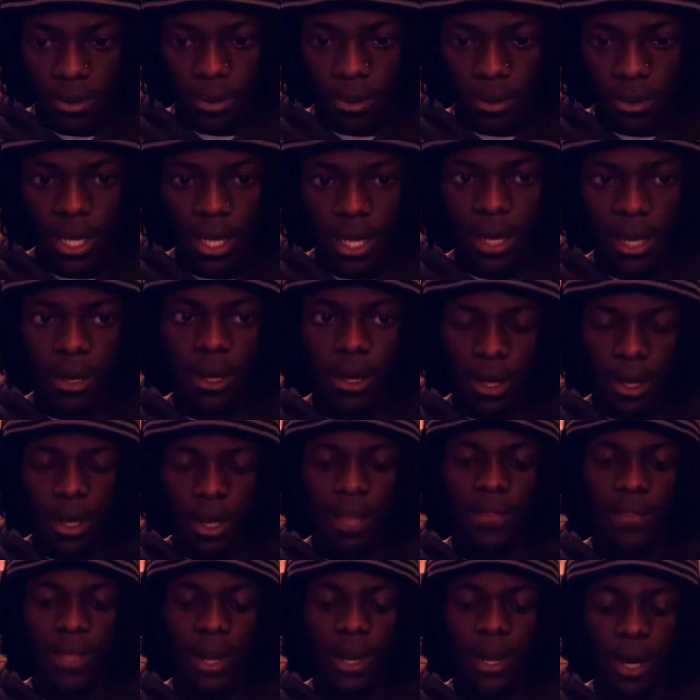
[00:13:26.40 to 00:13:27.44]
Yeah,
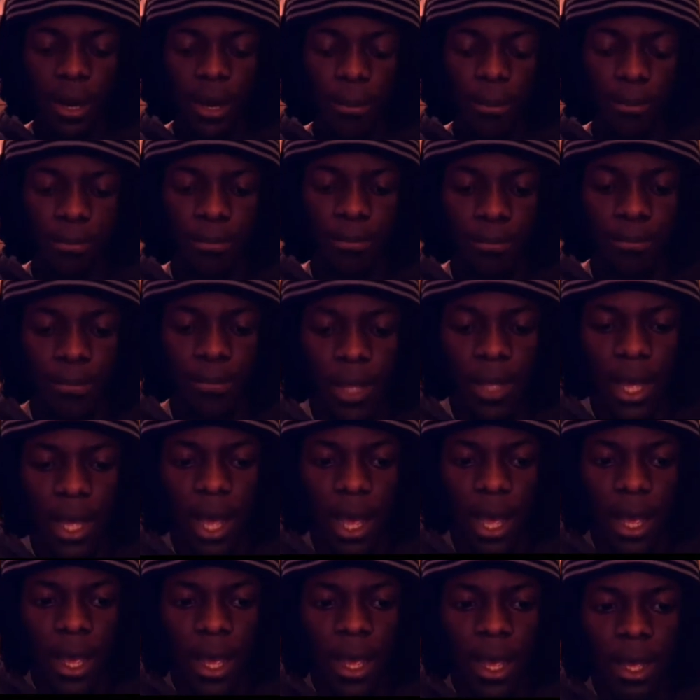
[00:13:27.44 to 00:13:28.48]
and then,
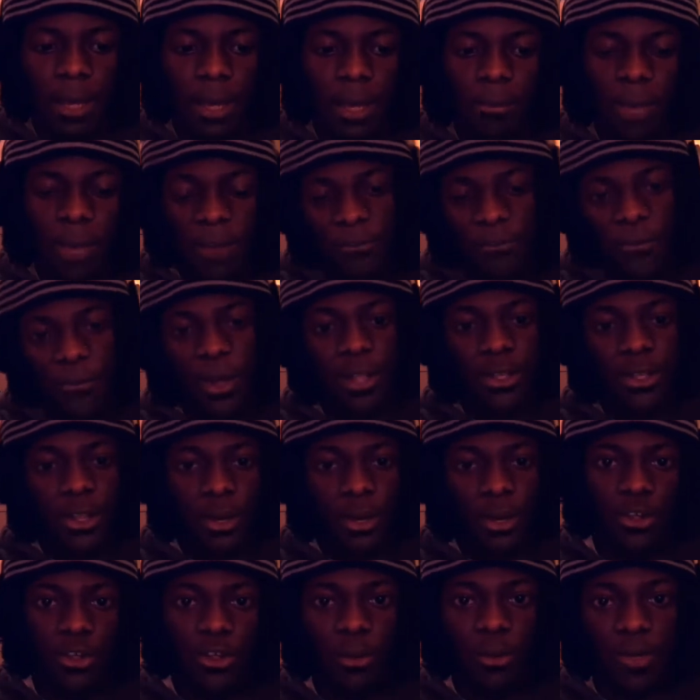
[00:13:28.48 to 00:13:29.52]
my friend, you
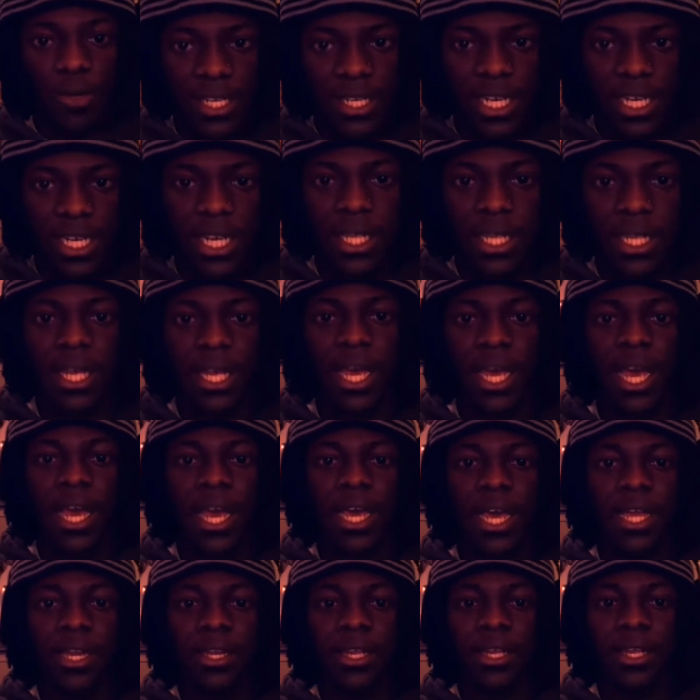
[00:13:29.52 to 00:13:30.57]
know, he showed me the daily,
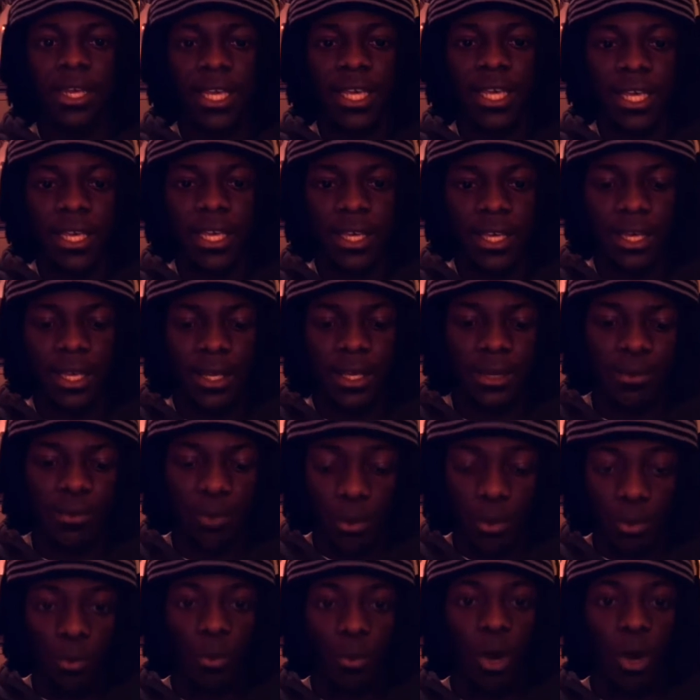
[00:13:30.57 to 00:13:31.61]
and we
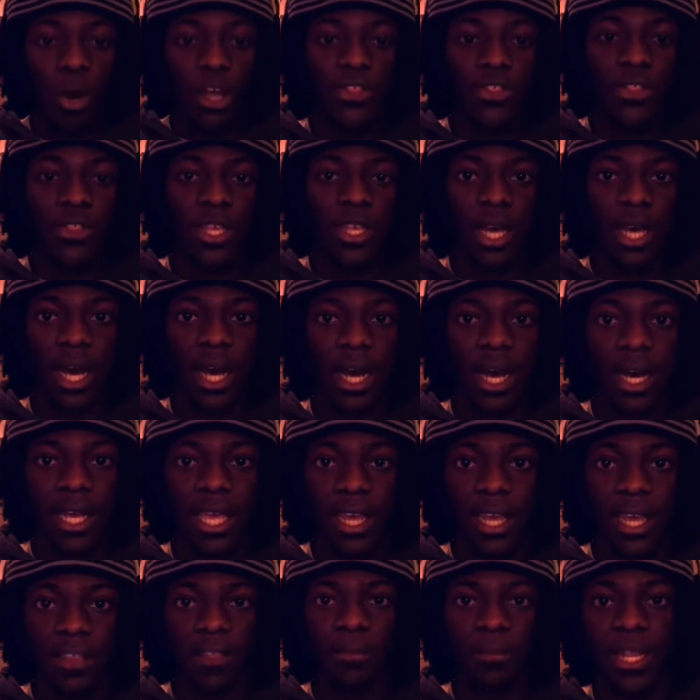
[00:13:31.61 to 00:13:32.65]
would watch the
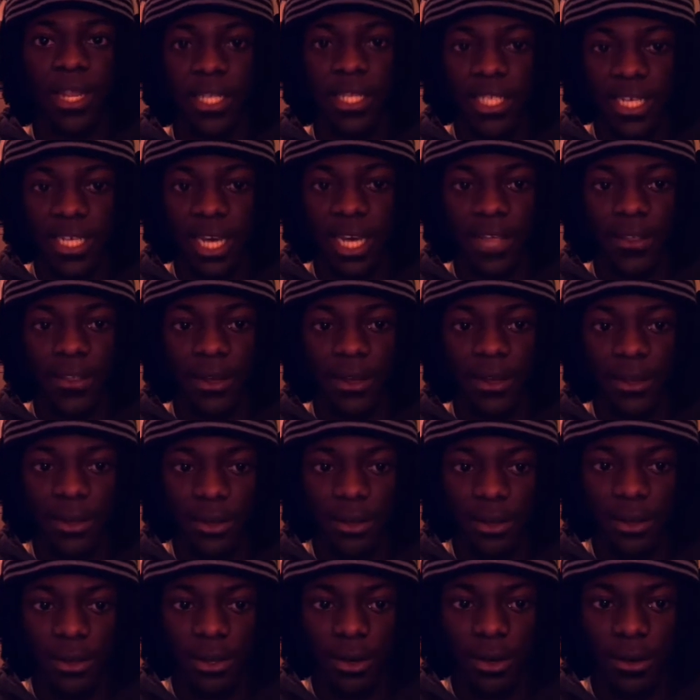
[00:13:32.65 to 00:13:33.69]
King of the Beta together,
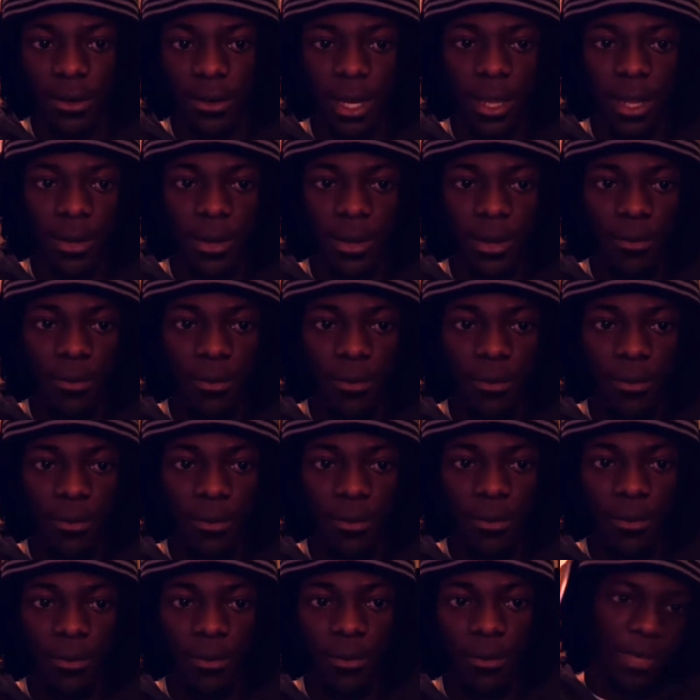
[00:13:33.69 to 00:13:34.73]
you know, and
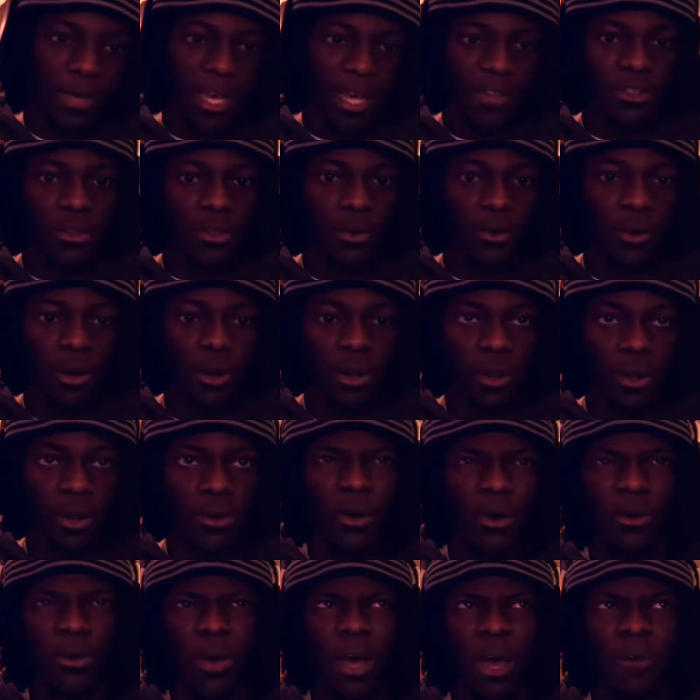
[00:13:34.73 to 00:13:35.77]
I'd be at school.
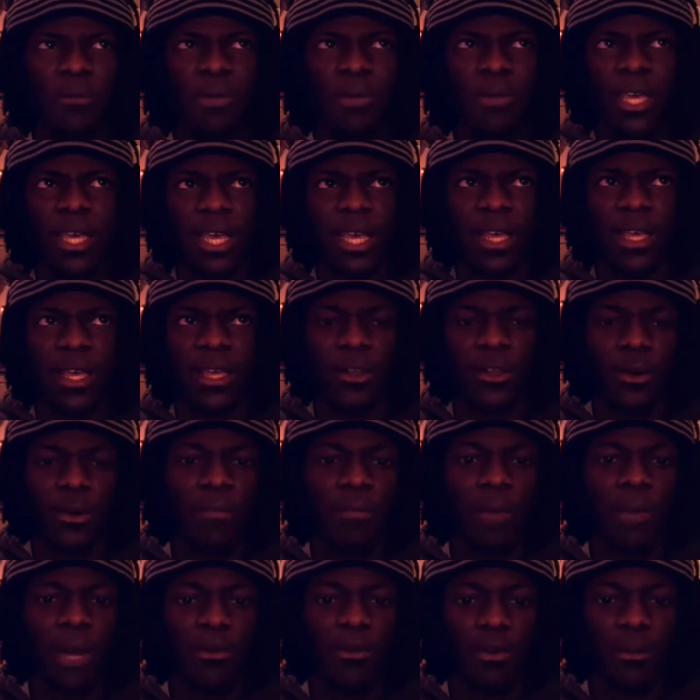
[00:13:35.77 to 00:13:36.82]
No, I would be, you know,
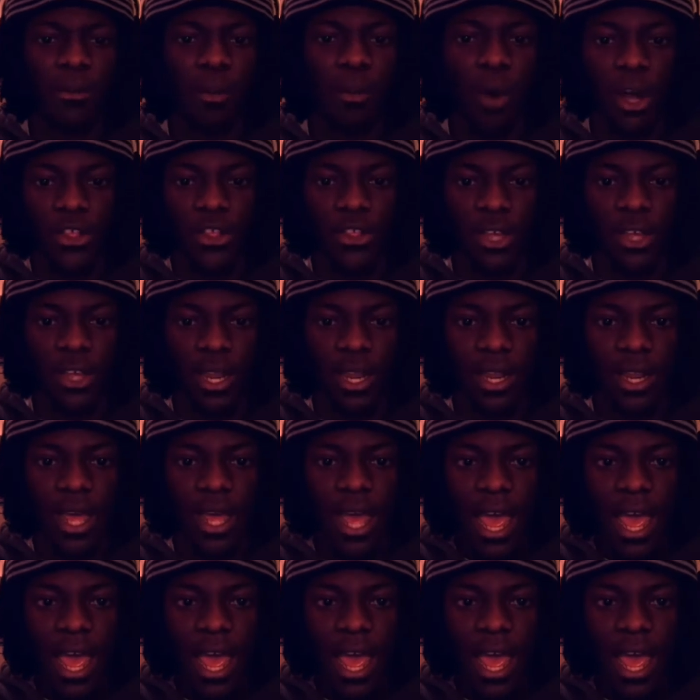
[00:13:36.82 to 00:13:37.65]
in my room watching it,